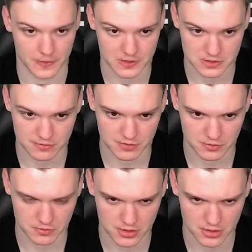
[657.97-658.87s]
something
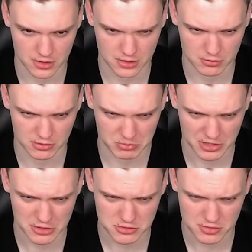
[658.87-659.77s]
we need to keep an
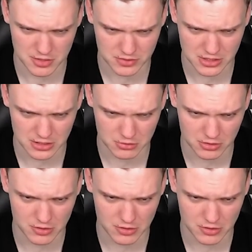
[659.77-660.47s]
eye on. So F3, Rook